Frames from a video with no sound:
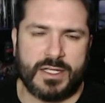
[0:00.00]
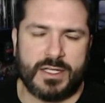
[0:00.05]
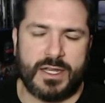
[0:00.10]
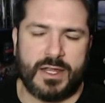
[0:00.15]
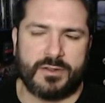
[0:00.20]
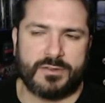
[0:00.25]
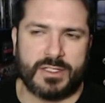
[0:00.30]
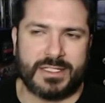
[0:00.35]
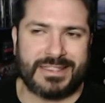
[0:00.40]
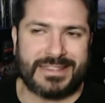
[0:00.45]
And I
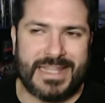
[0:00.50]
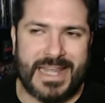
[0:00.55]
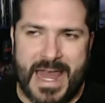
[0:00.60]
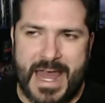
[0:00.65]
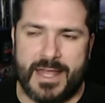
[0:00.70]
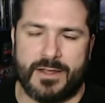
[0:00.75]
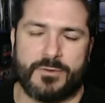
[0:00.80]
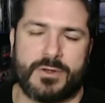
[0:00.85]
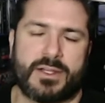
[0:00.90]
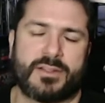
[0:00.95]
was like,
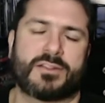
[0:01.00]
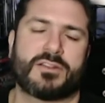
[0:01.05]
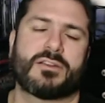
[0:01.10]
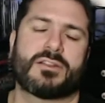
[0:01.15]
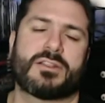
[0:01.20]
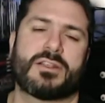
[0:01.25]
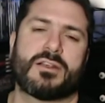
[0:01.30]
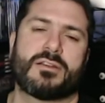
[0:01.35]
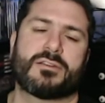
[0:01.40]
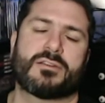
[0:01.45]
that, when I saw
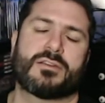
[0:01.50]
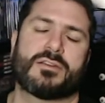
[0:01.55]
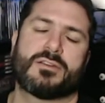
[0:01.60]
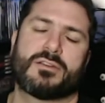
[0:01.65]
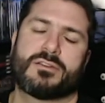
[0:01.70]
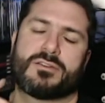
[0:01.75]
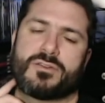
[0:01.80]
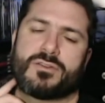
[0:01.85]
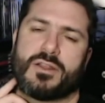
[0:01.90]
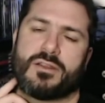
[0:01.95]

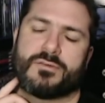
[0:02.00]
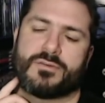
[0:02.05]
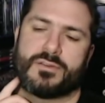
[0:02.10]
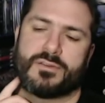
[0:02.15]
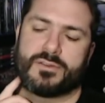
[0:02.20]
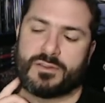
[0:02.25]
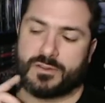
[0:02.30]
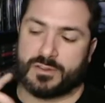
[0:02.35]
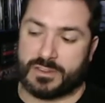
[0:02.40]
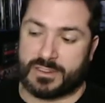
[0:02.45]
the trailer for
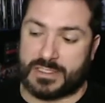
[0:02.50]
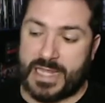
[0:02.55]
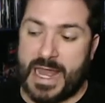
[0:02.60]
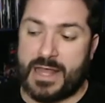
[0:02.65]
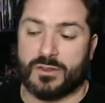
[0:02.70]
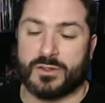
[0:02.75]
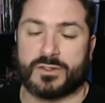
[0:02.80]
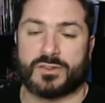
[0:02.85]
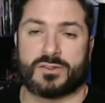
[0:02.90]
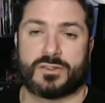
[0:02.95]
this, I was like, that
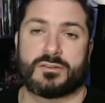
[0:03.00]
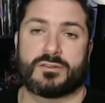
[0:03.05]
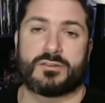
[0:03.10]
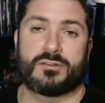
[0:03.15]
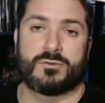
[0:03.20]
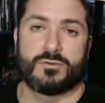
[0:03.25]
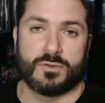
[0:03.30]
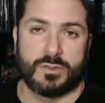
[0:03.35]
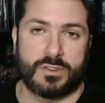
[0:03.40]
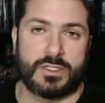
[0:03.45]
looks
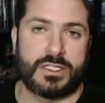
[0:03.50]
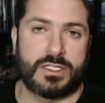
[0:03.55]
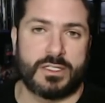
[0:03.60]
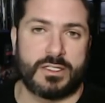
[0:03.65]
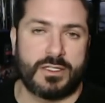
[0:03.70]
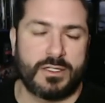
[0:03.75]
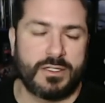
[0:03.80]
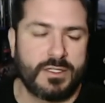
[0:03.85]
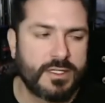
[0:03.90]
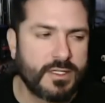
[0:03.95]
really
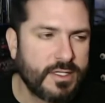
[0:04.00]
good.